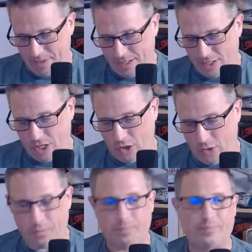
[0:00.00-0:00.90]

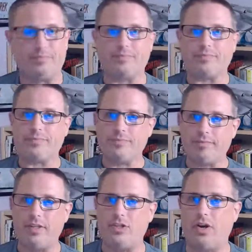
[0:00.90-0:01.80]
so
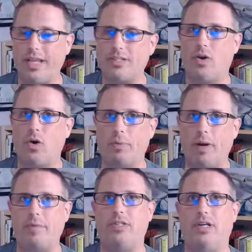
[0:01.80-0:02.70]
I guess the whole
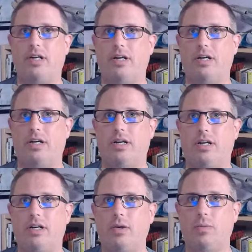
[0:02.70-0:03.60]
premise here
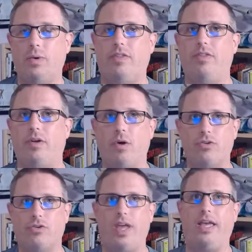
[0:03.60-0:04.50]
with the whole
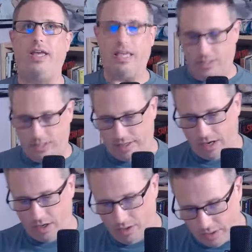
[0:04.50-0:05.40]
thing is that
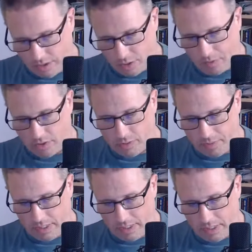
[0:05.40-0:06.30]
they're supposed
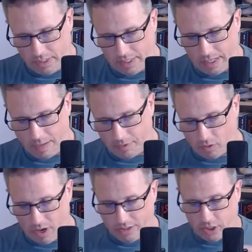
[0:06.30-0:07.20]
to be. They come
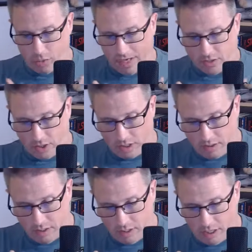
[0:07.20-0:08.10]
across a quasar,
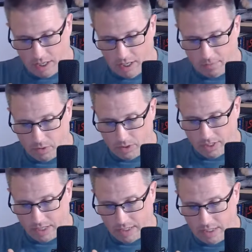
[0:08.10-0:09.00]

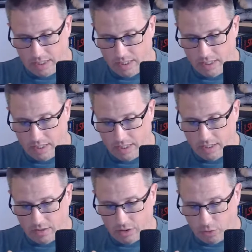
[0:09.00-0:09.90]
Morisaki
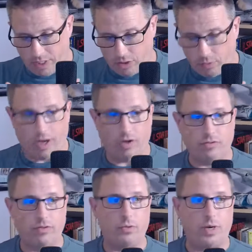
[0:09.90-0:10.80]

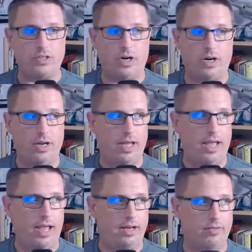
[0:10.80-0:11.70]
312 quasar,
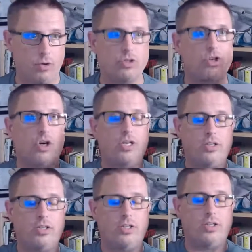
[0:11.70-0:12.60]
and of course
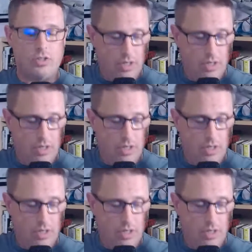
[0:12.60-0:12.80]
Kirk is,